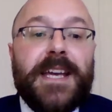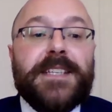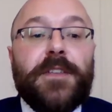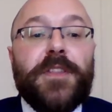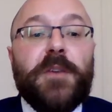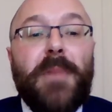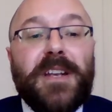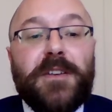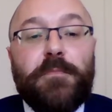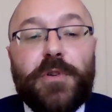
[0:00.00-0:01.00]
is that the
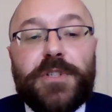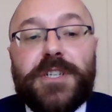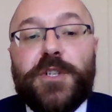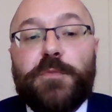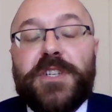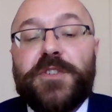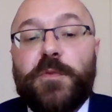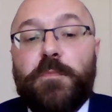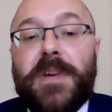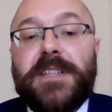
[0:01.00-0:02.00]
amended budget should be
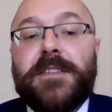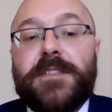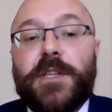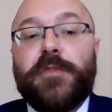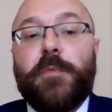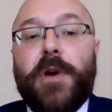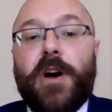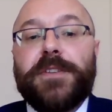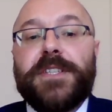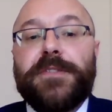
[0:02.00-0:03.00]
submitted to the other
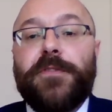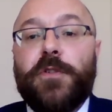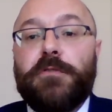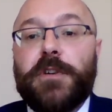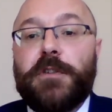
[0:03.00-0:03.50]
parties for